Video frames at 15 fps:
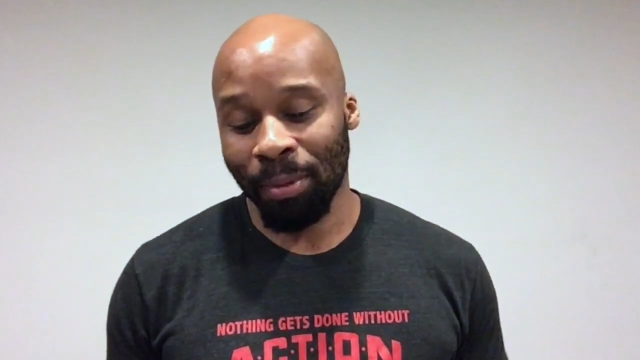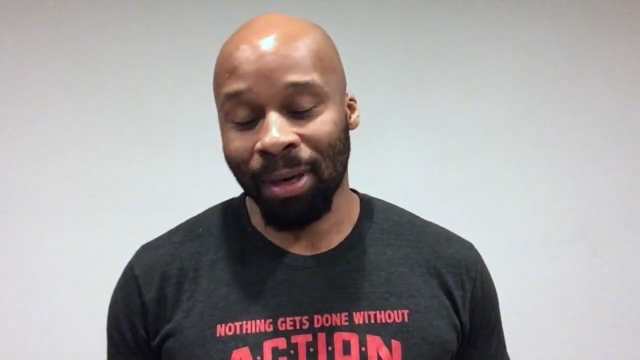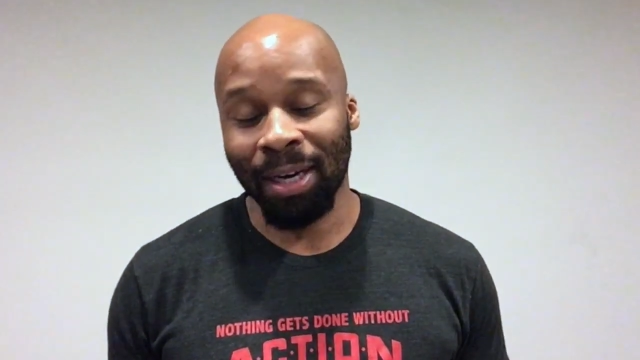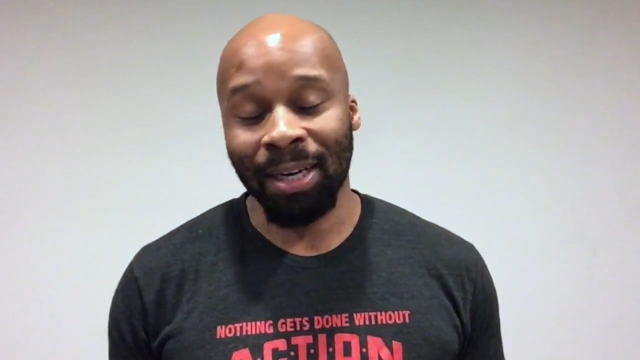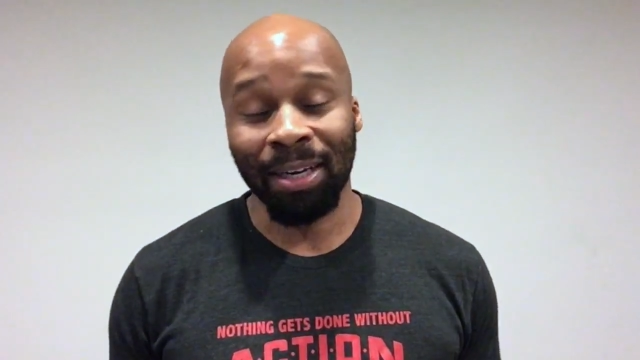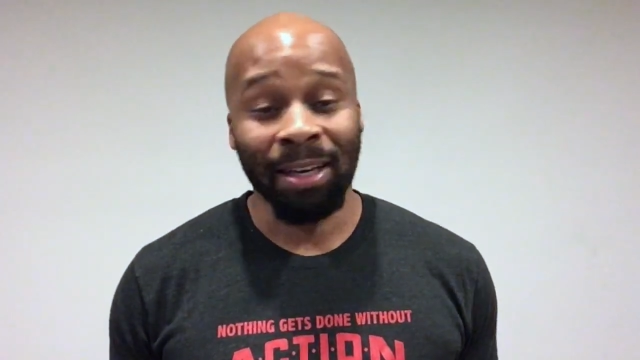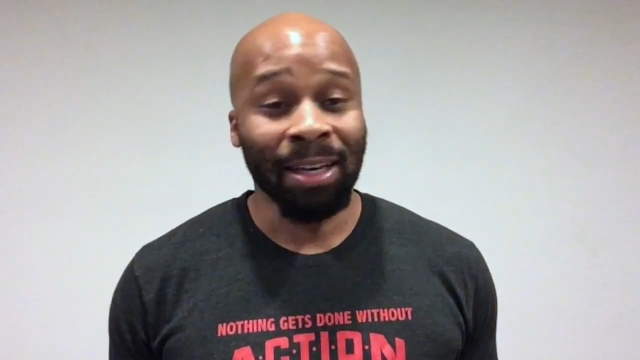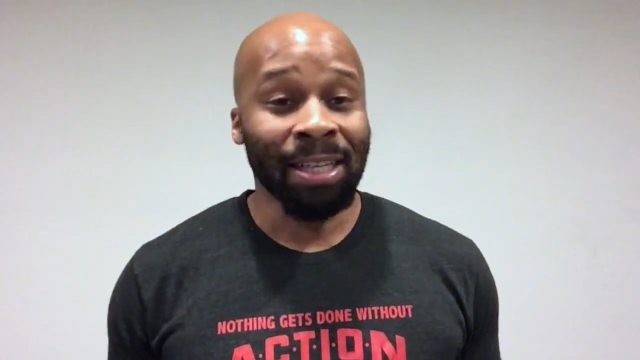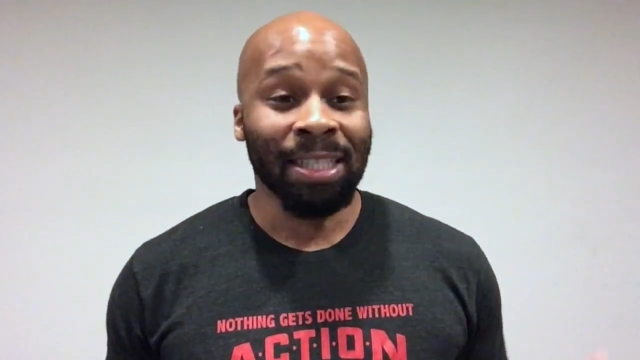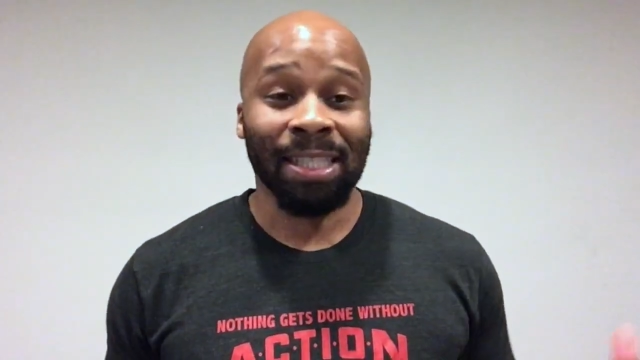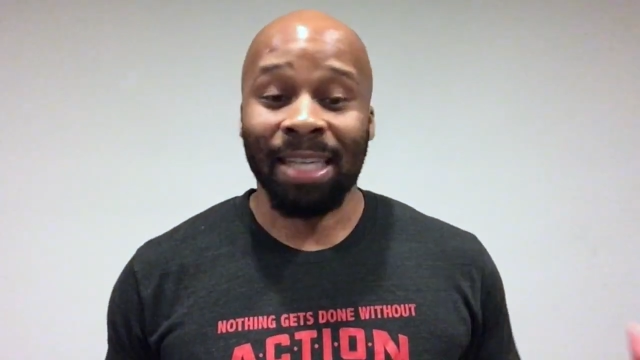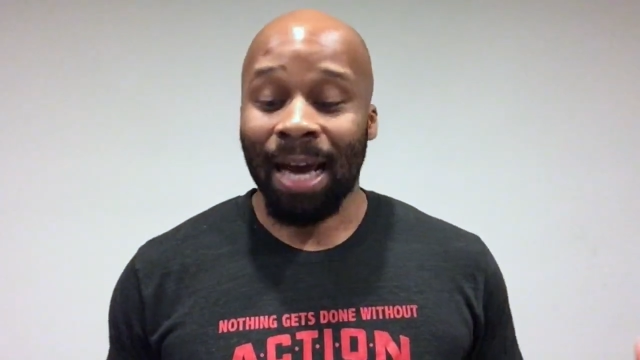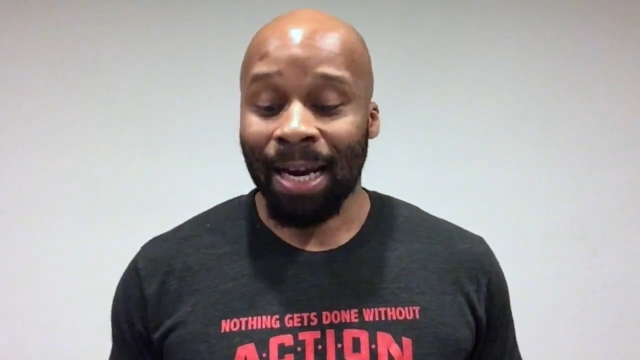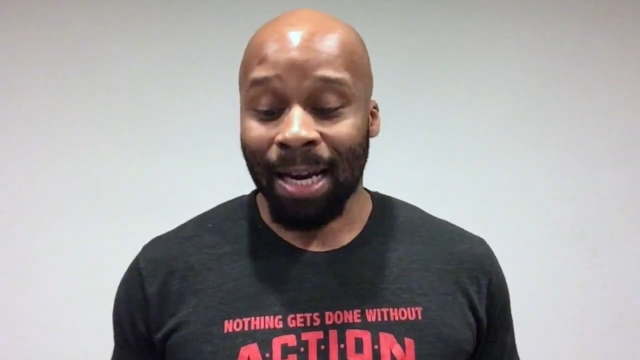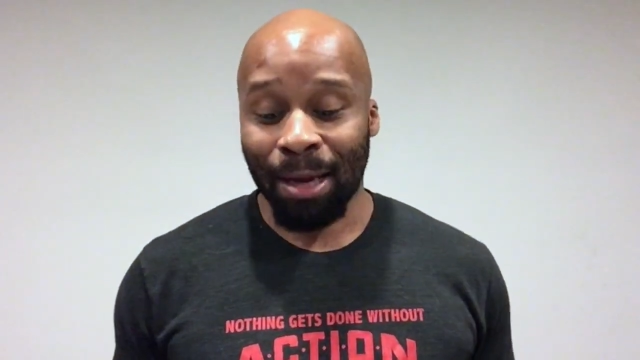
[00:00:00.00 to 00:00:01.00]
but
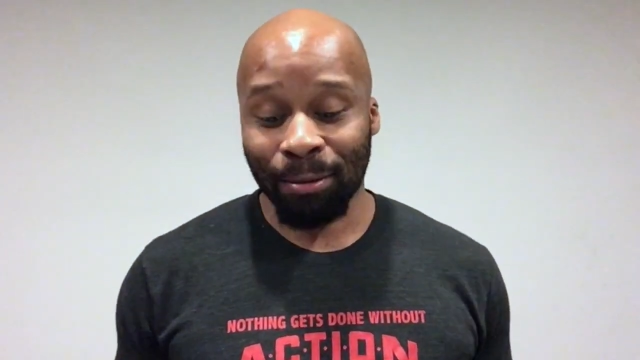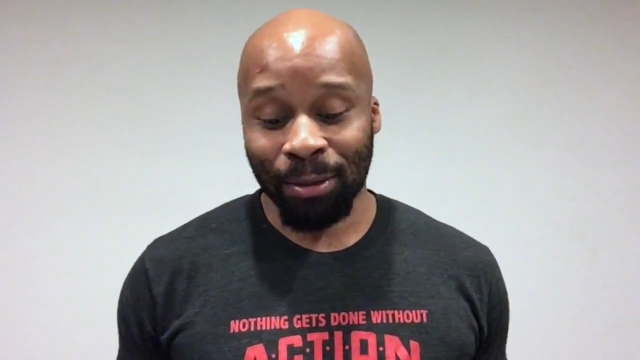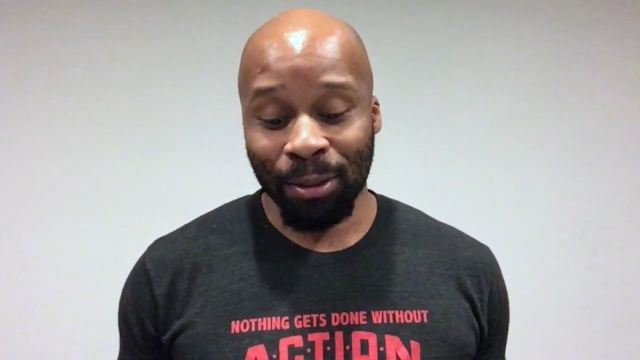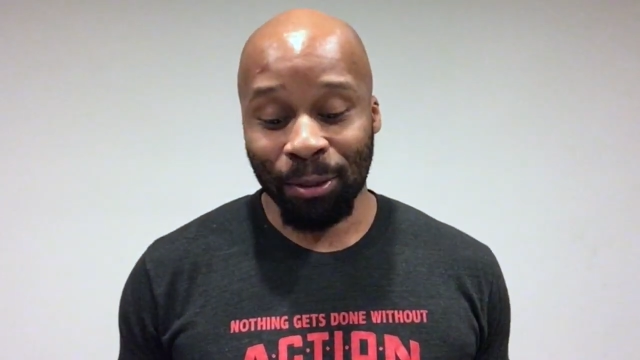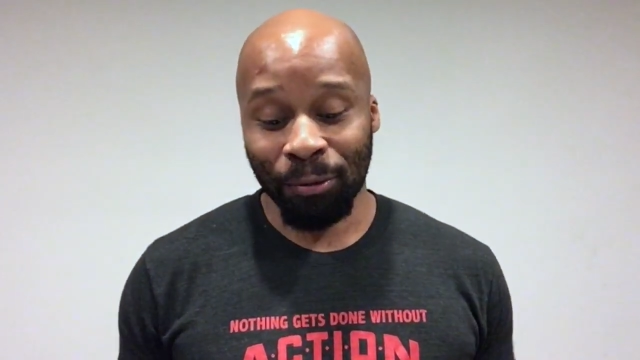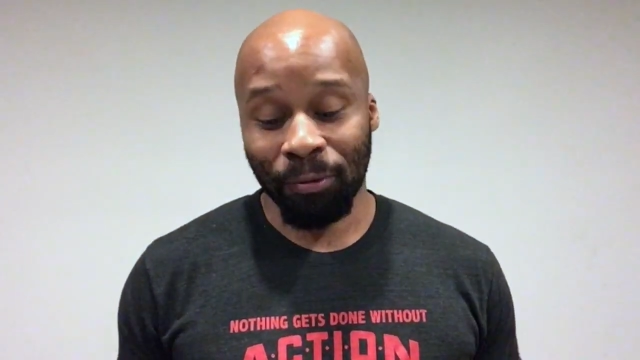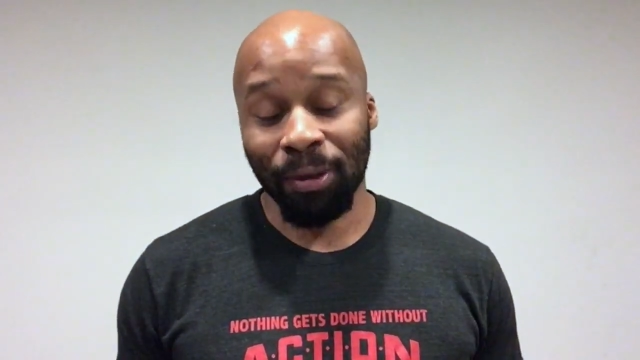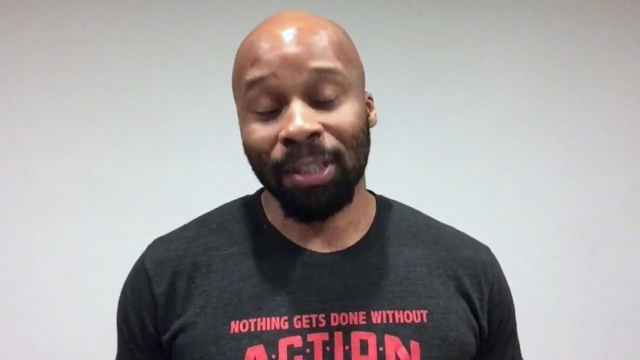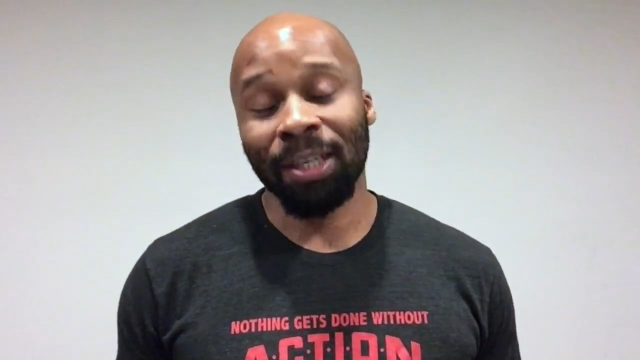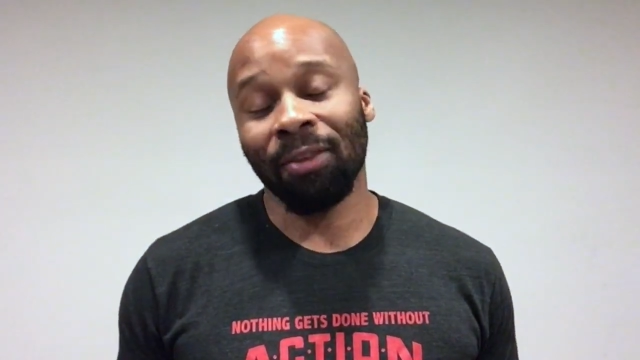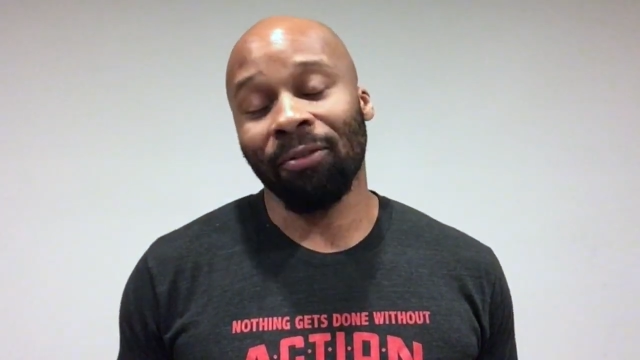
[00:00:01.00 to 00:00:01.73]
shout out to University